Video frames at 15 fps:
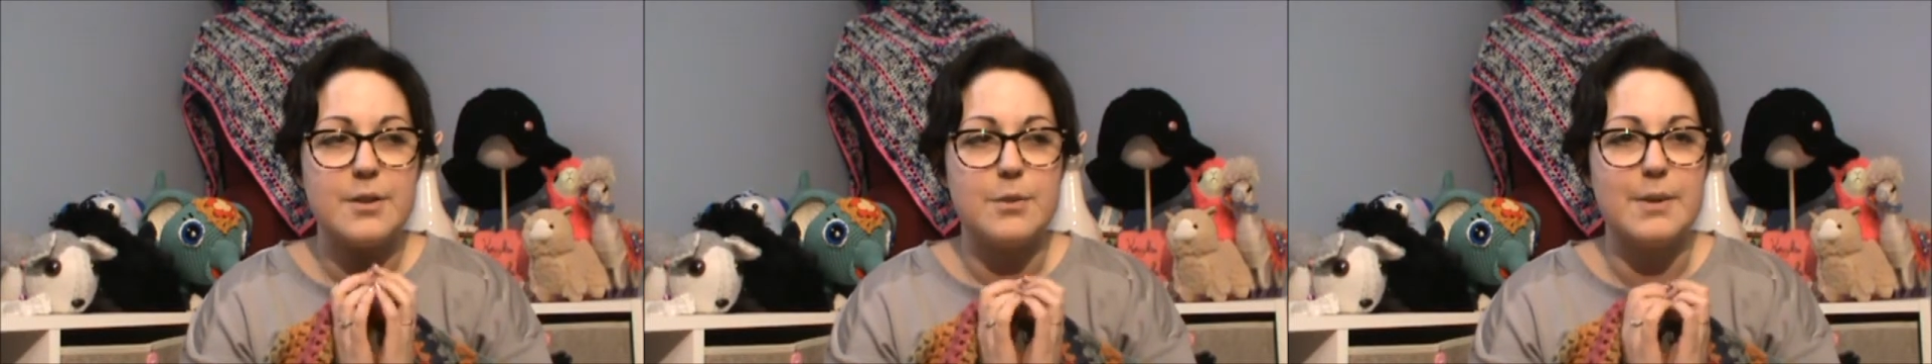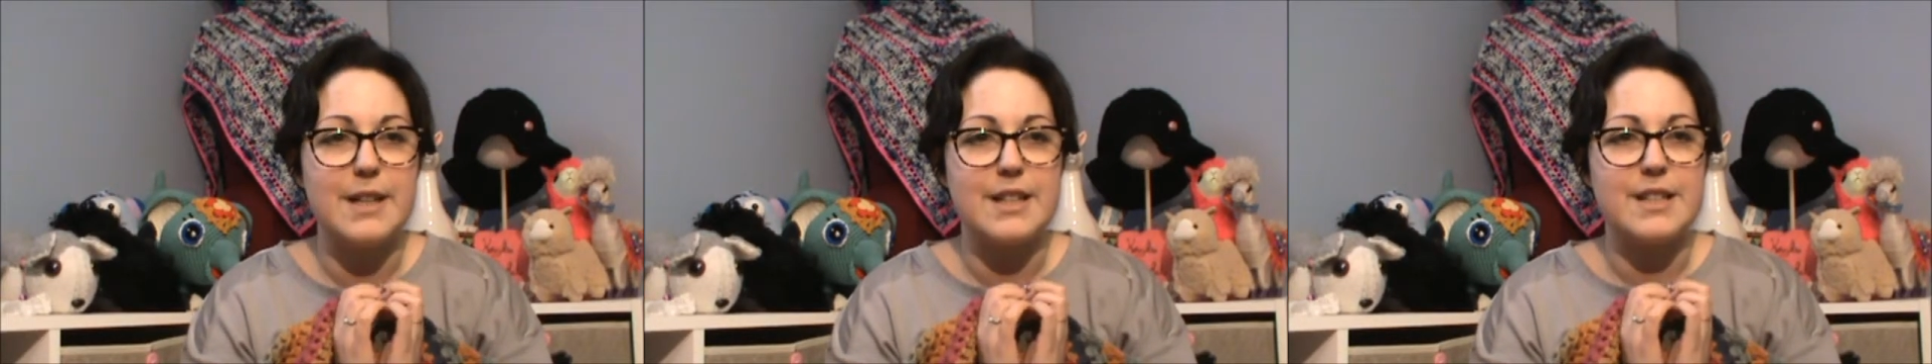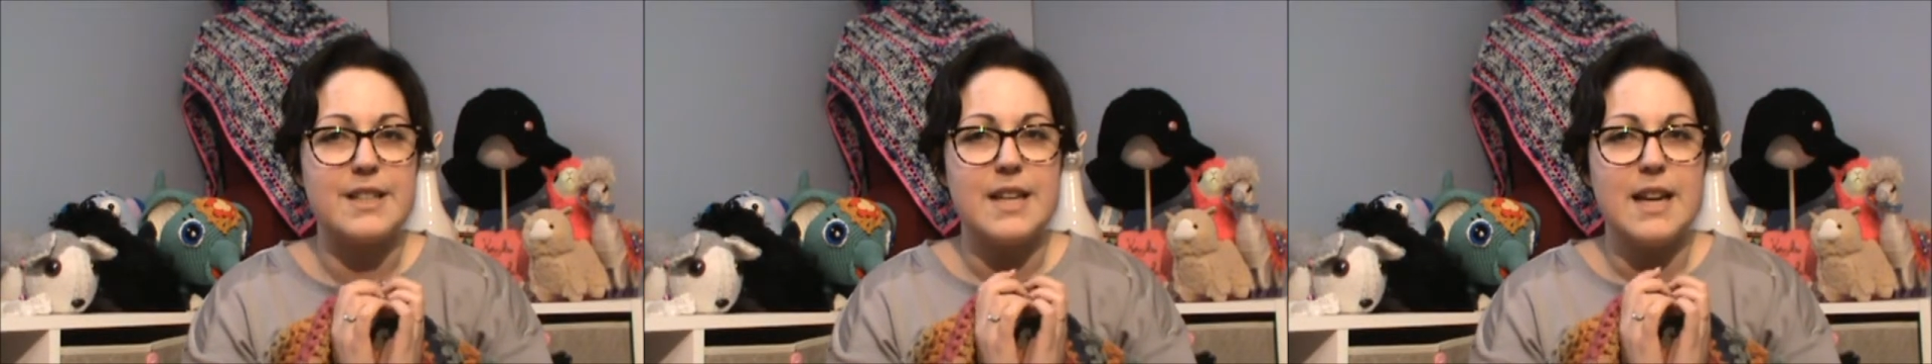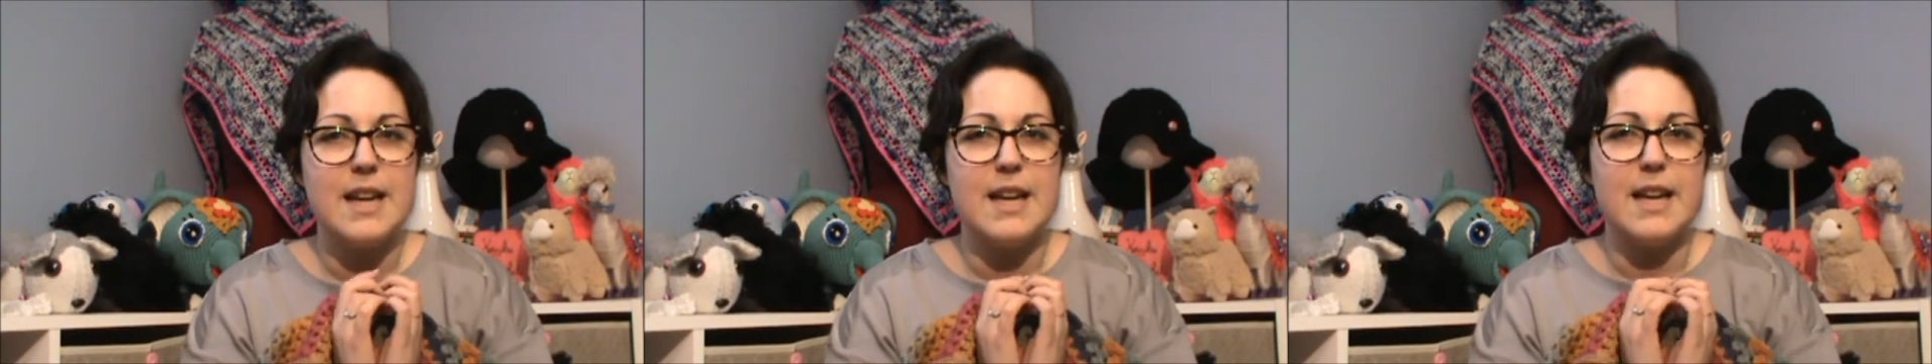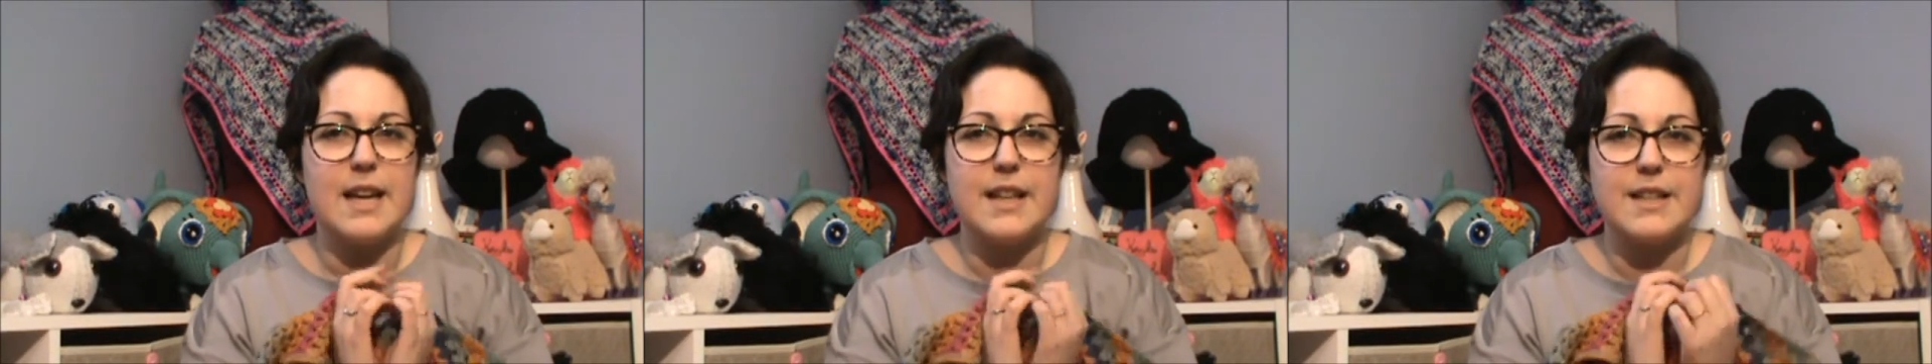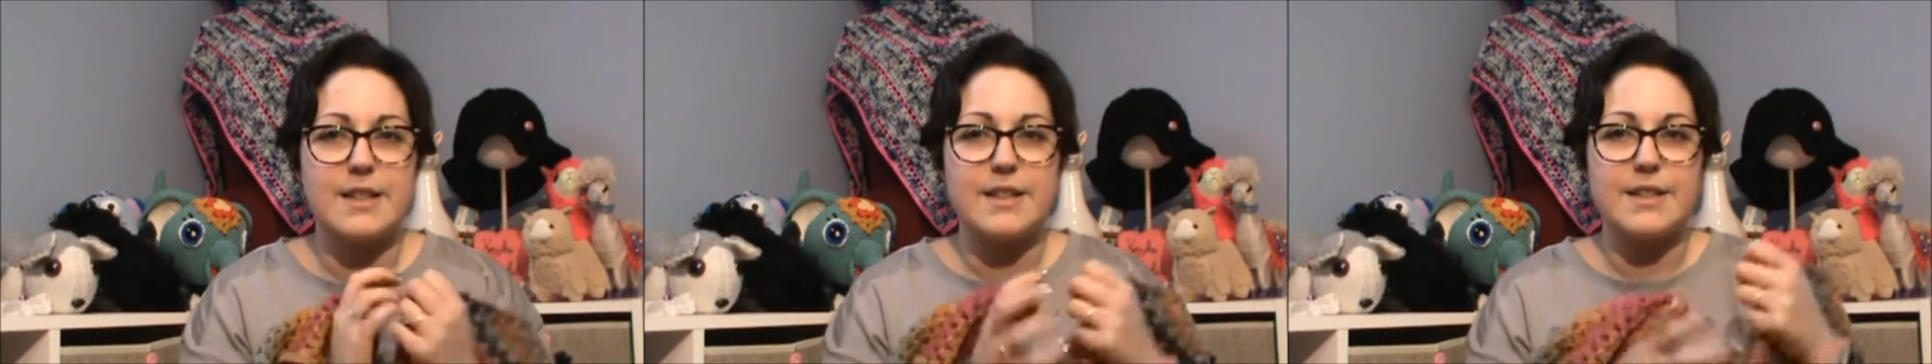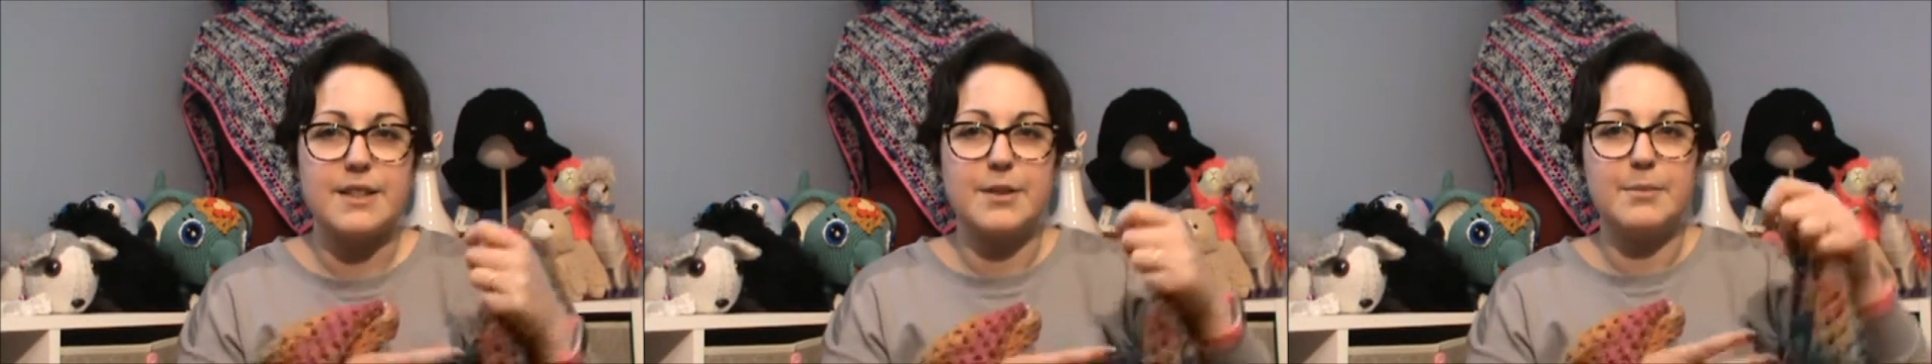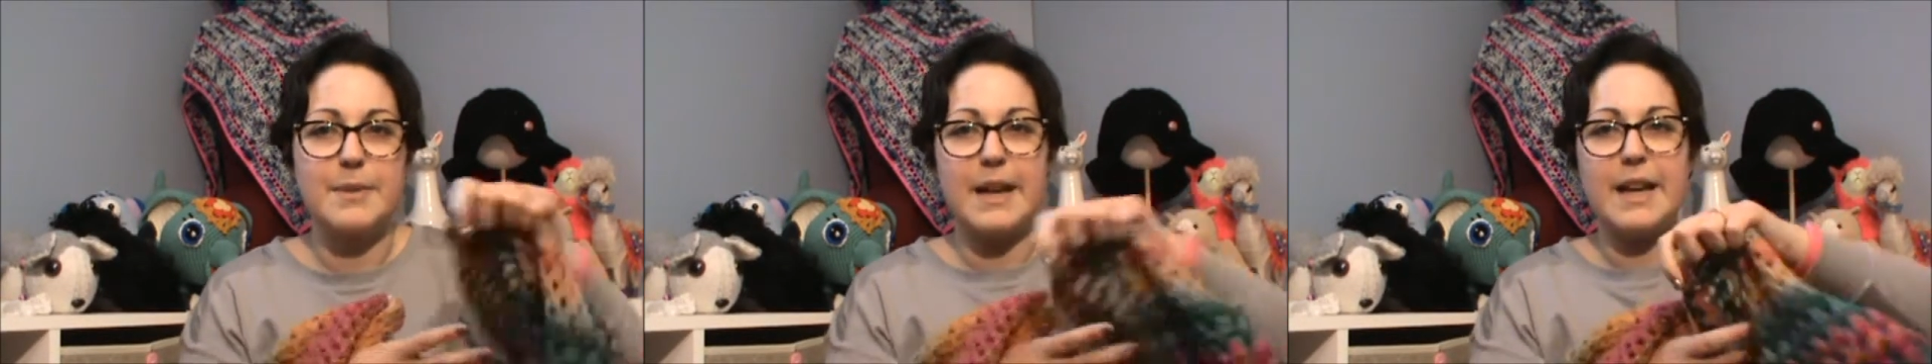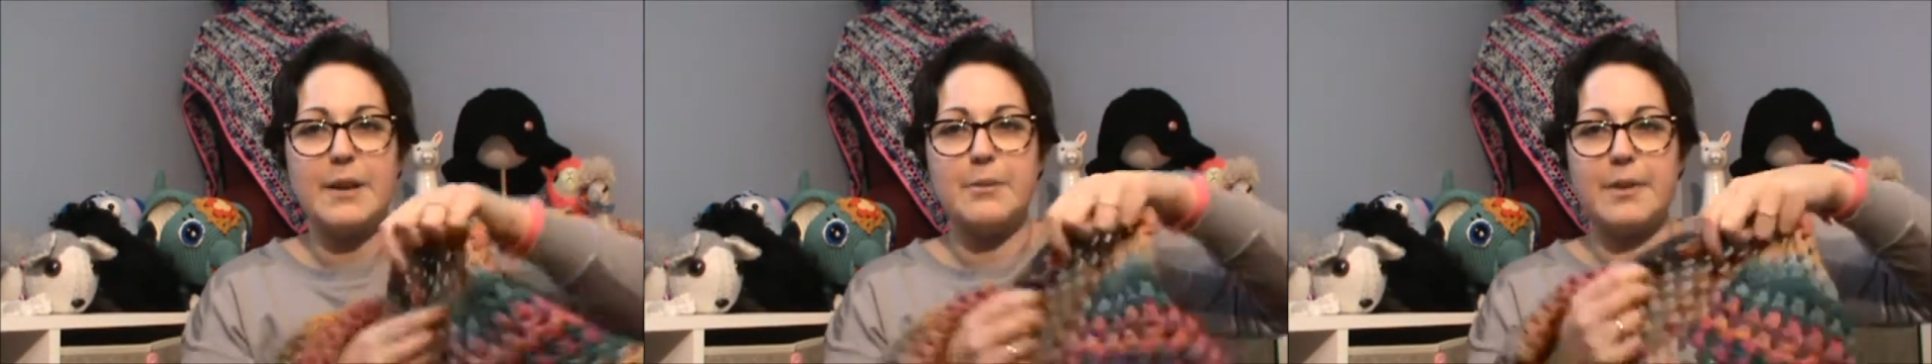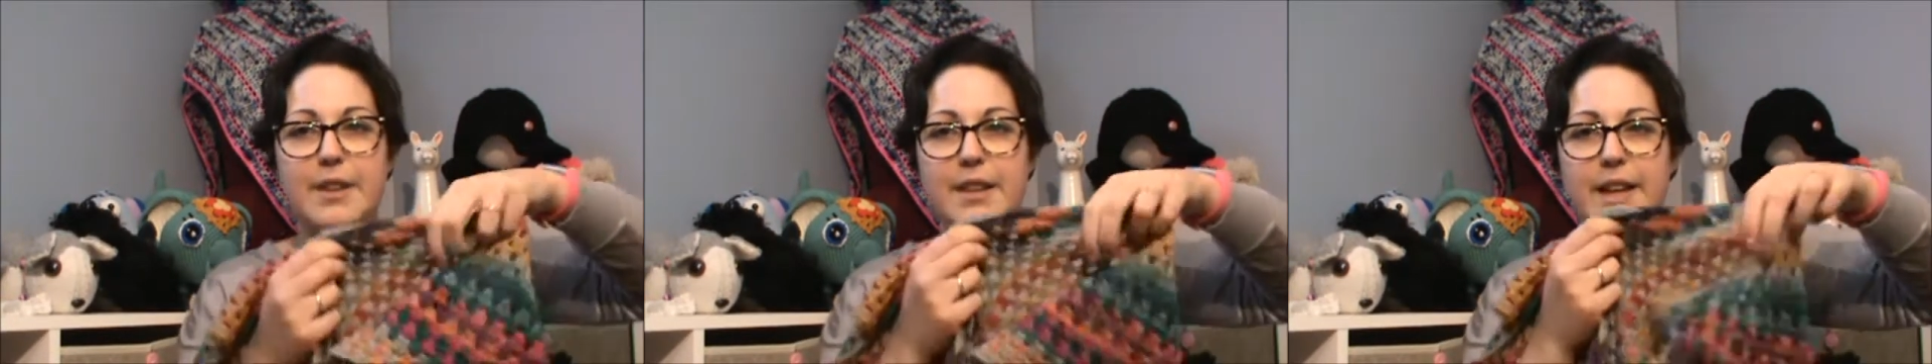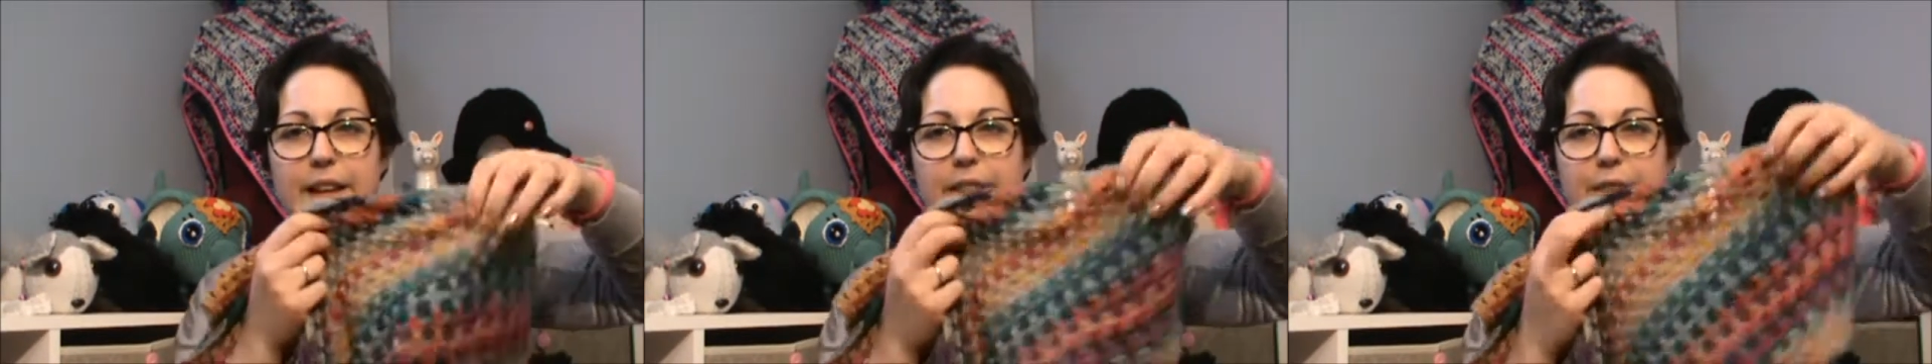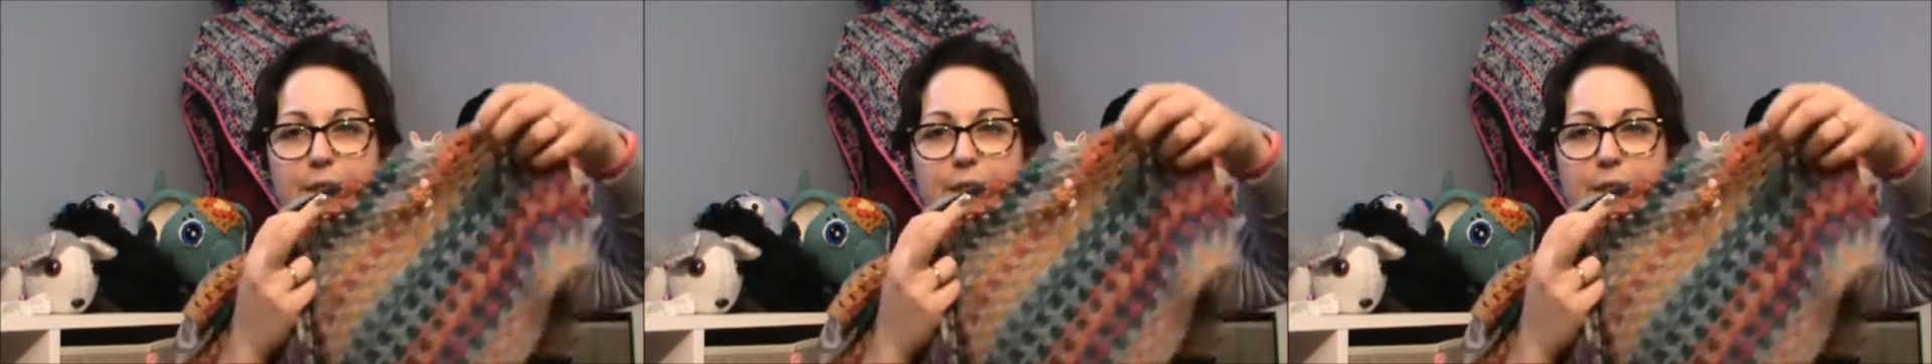which it's still made with like